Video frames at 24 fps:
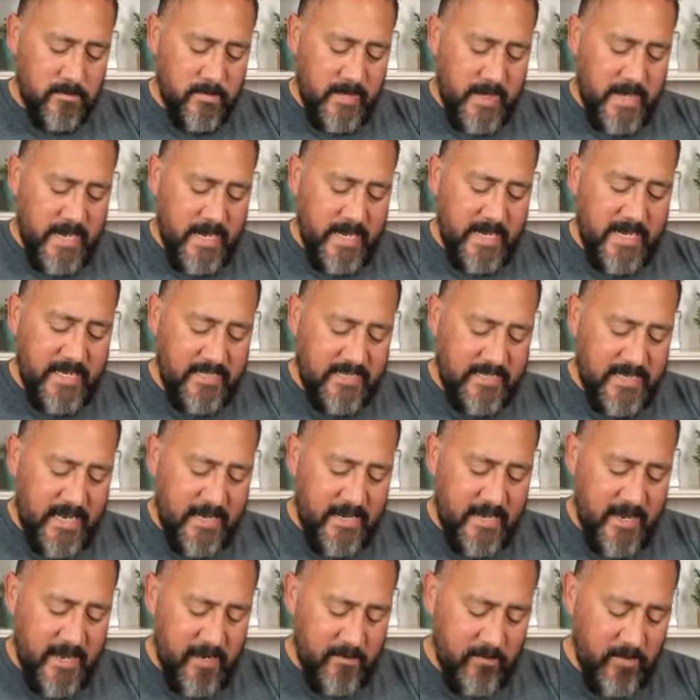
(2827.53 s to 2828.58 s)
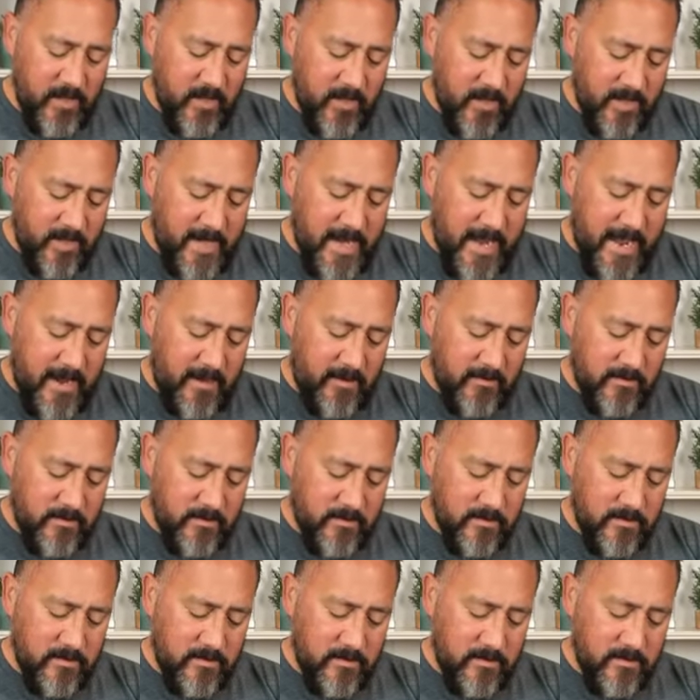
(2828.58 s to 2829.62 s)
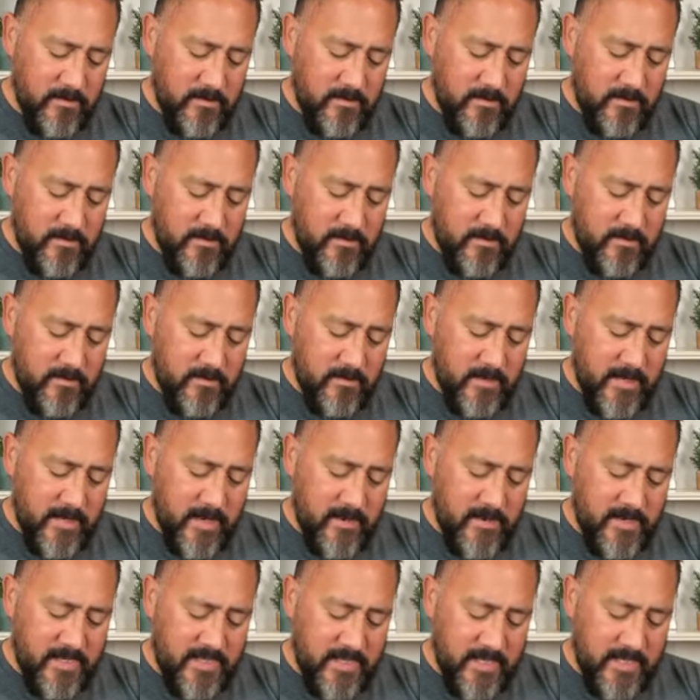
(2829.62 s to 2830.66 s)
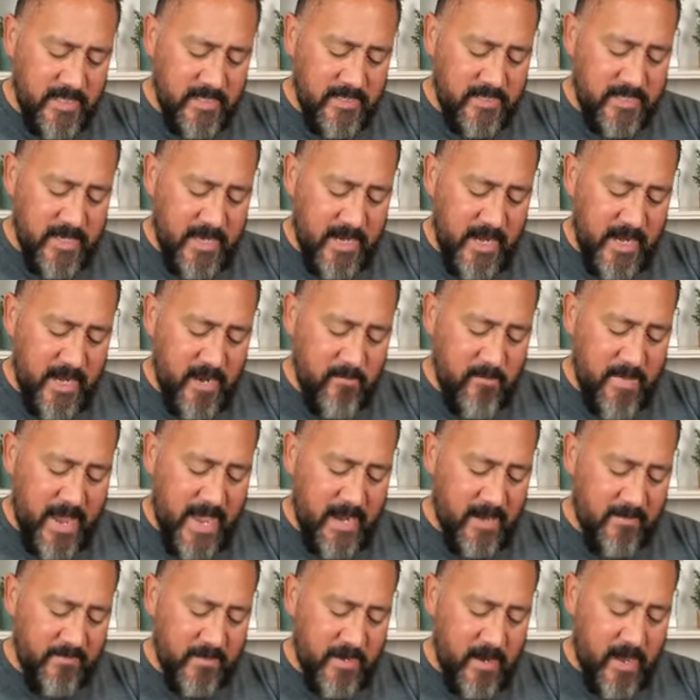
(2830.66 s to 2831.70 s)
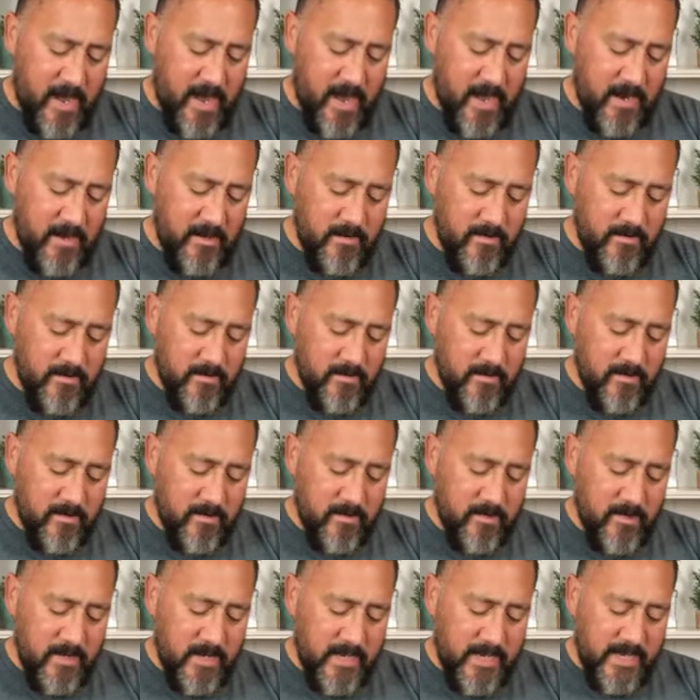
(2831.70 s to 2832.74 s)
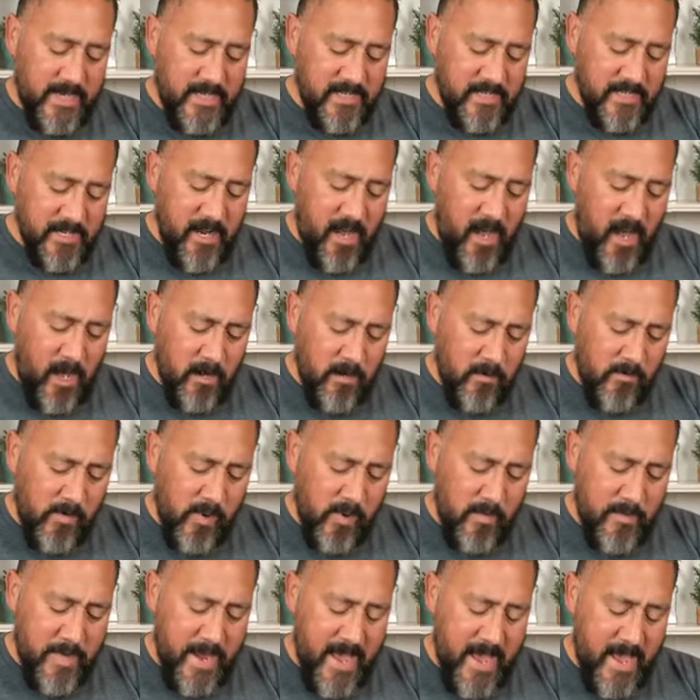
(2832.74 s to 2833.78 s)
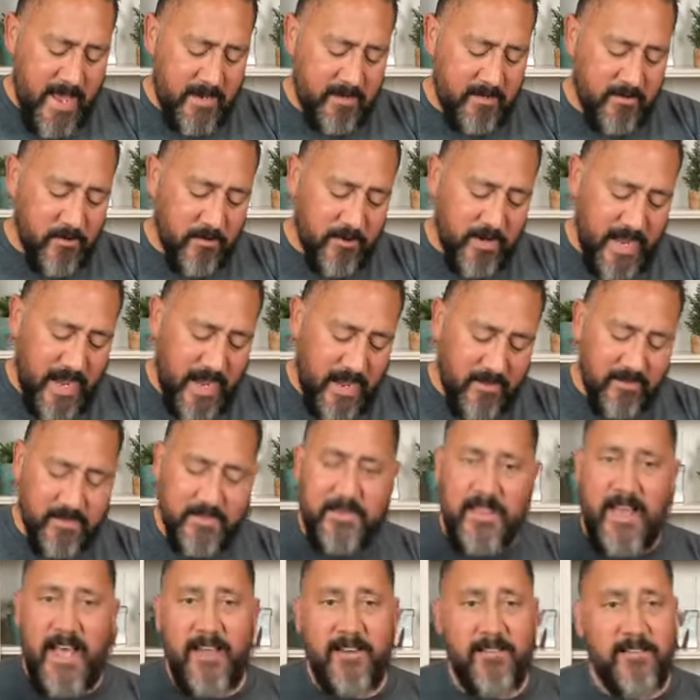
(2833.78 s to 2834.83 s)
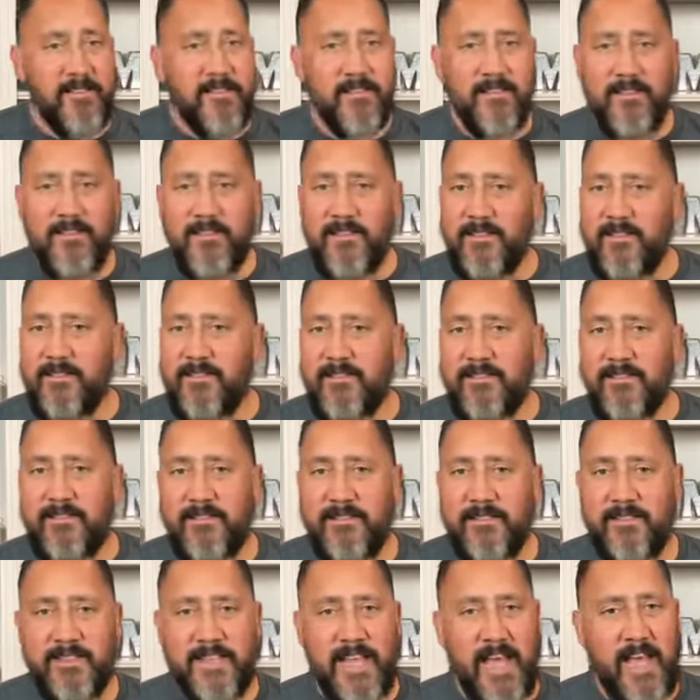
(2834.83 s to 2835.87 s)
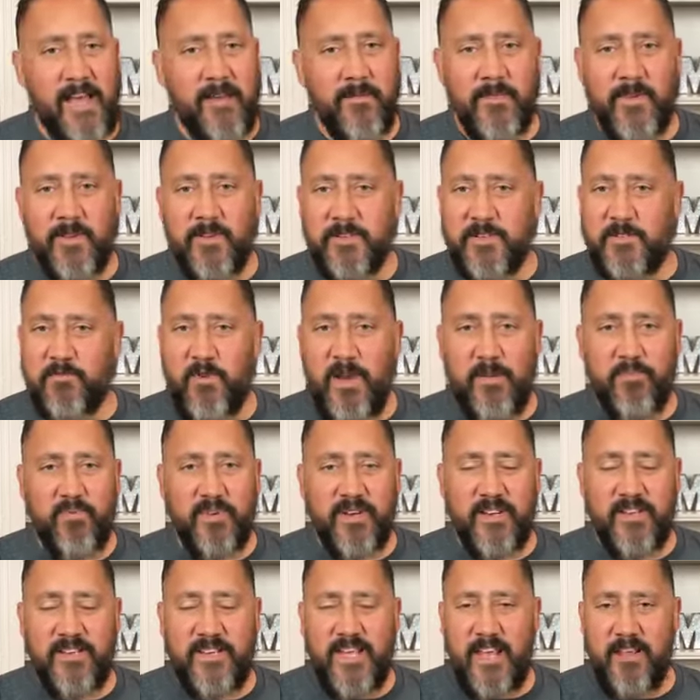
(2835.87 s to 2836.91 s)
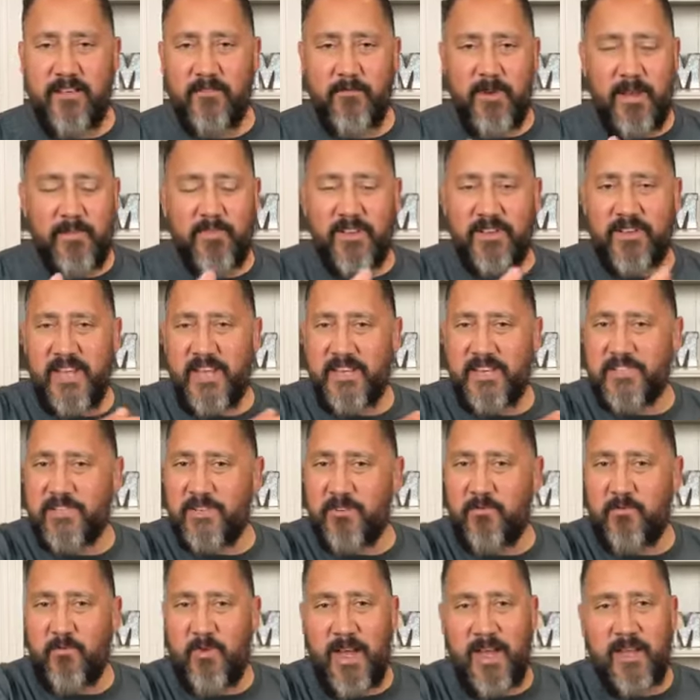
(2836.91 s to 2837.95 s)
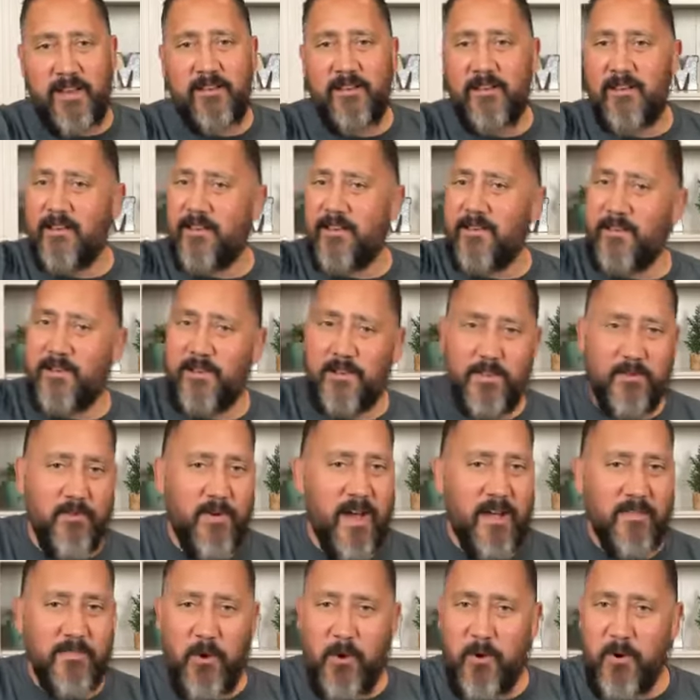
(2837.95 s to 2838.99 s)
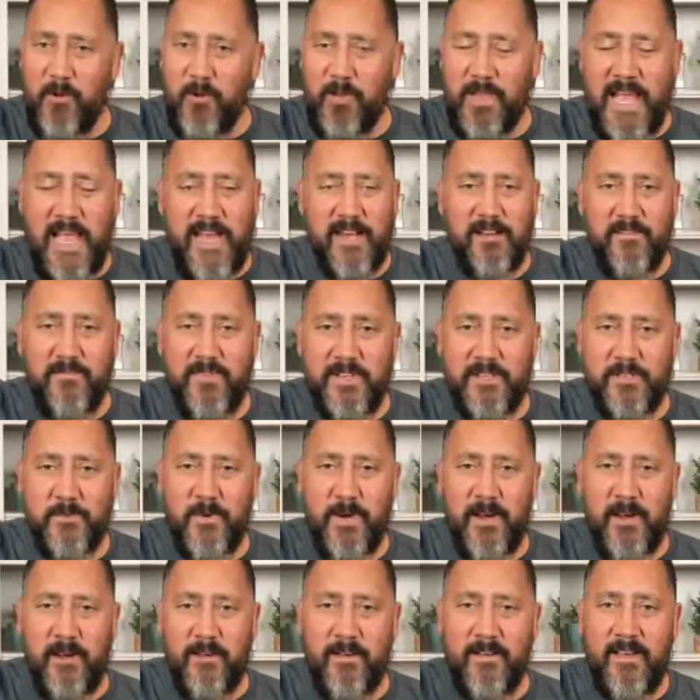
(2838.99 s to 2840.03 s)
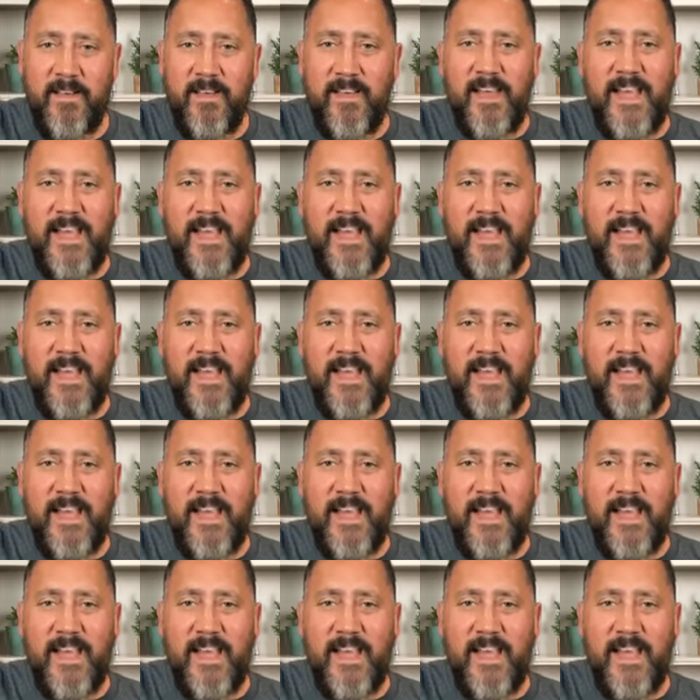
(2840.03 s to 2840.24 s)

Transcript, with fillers: And he said to him, Look now, there is in this city a man of God, and he's an honorable man, no doubt that Samuel's reputa- reputation went throughout the whole land of Israel.